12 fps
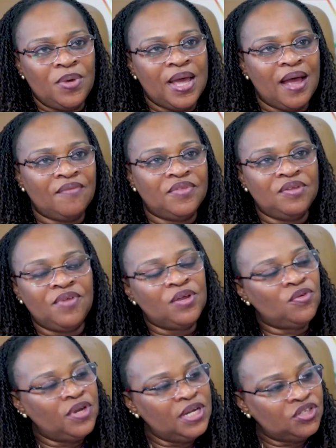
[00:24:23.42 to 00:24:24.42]
We have the
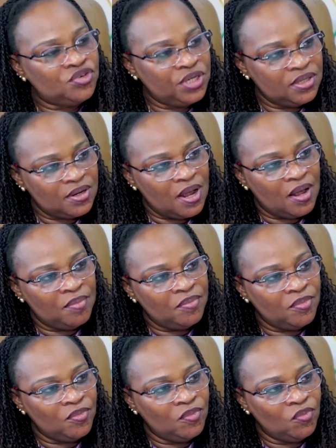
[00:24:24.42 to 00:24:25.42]
regulatory arm,
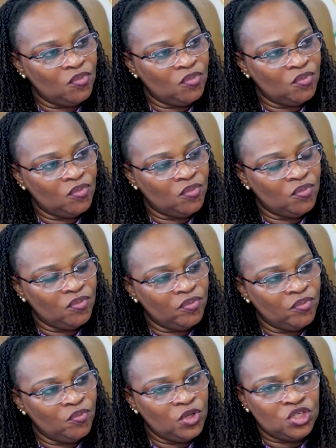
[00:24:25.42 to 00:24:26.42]

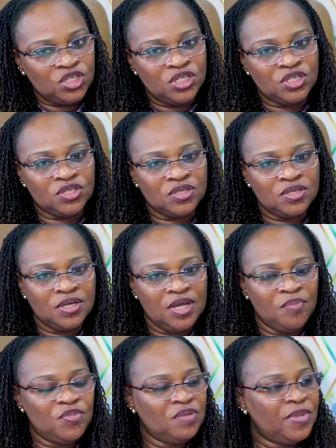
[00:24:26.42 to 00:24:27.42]
which is
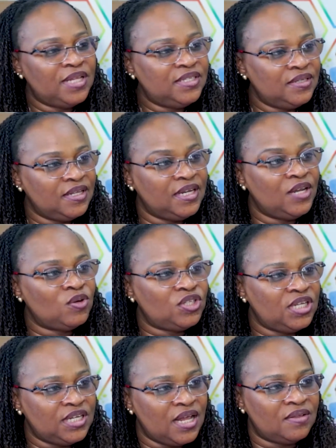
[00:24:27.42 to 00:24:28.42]
implementing the Lagos
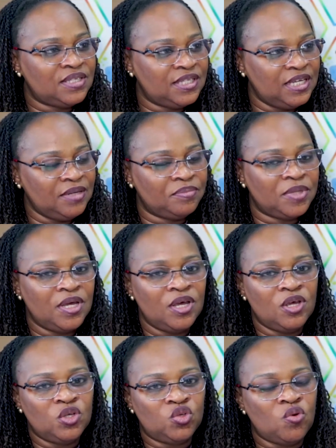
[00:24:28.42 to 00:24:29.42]
State Health Scheme.
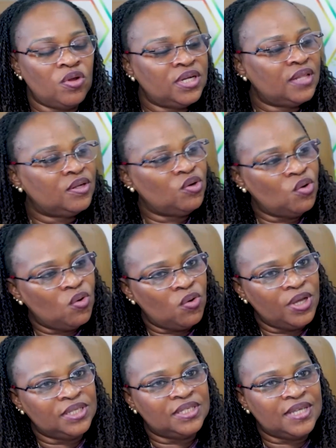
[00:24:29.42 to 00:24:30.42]
So under the
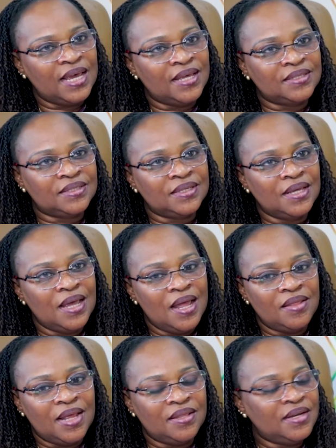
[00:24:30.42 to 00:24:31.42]
law, it says
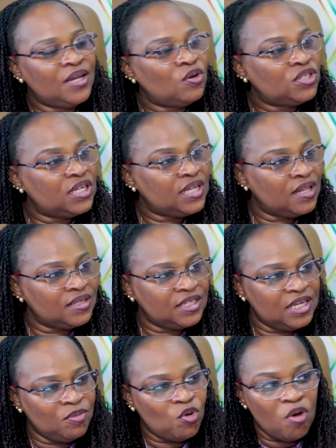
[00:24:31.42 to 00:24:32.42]
that the Lagos State Health
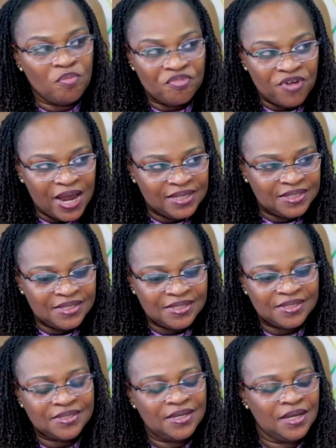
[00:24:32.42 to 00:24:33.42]
Scheme
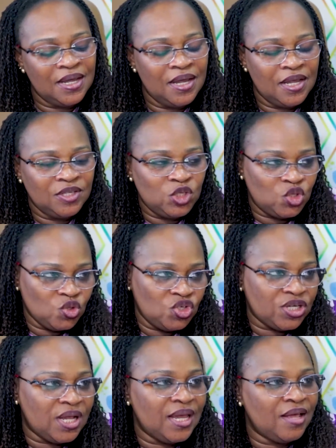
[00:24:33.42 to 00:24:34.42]
comprises the
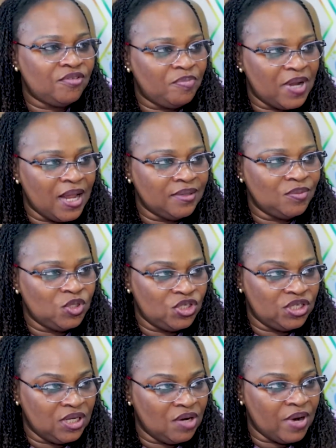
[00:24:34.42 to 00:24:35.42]
social health plan, which
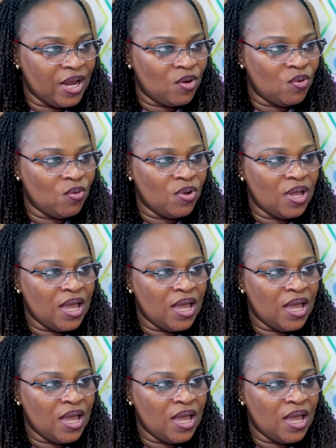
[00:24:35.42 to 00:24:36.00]
is ILERAECO,